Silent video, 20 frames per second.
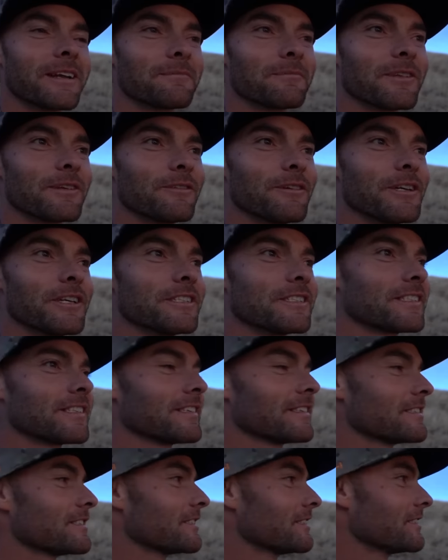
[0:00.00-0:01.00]
up the ridge
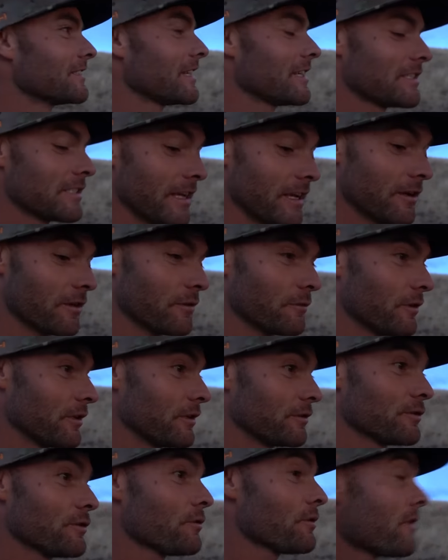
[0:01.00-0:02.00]
to chase that other one.
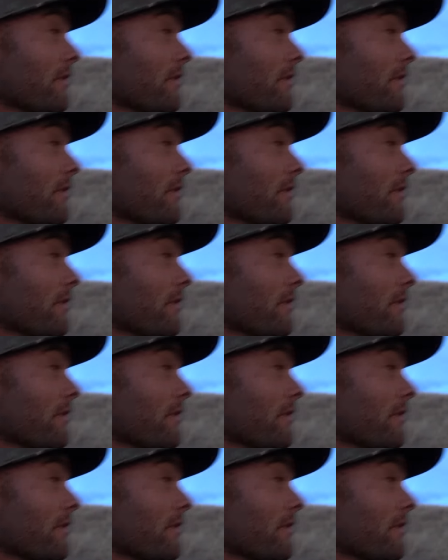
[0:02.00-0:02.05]
There's only